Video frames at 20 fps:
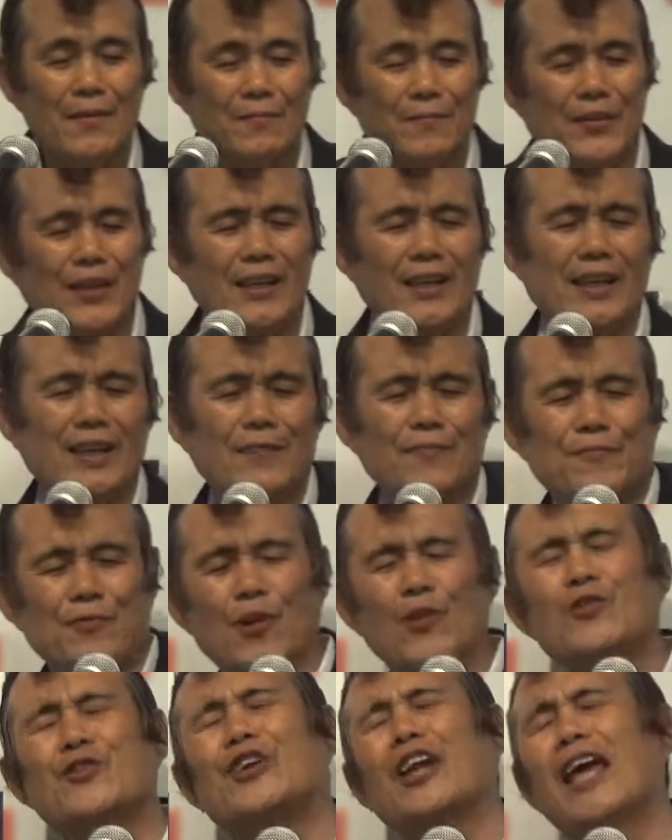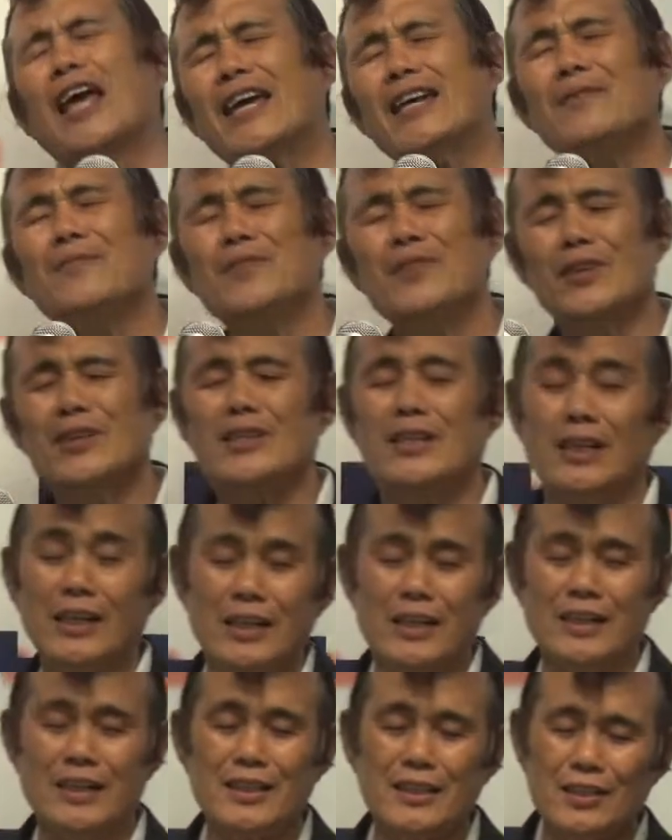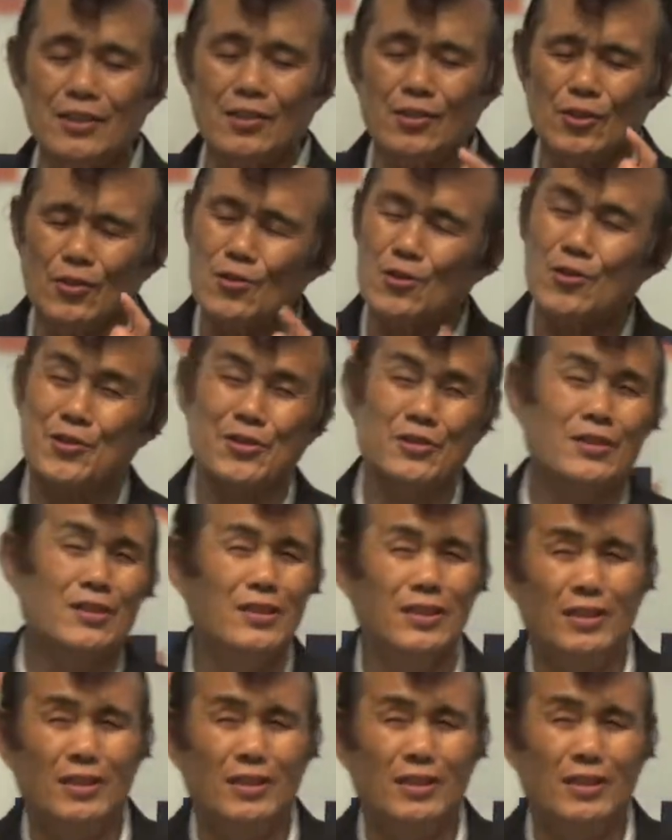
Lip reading: Philip proclaimed the good news.